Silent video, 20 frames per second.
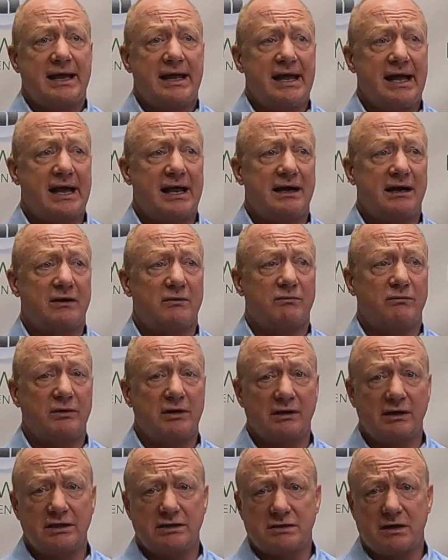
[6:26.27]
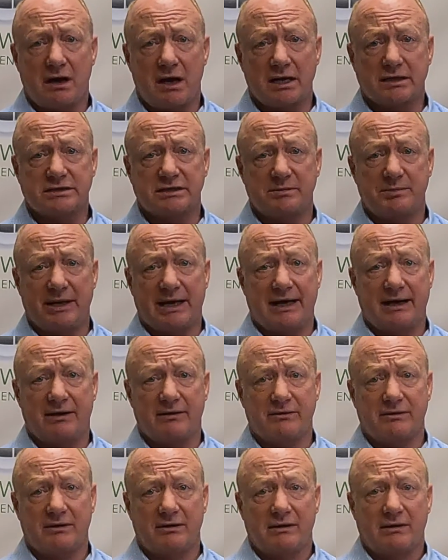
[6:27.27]
And it really talks
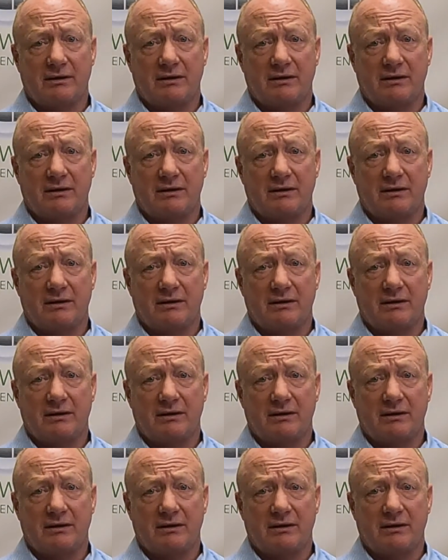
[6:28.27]
about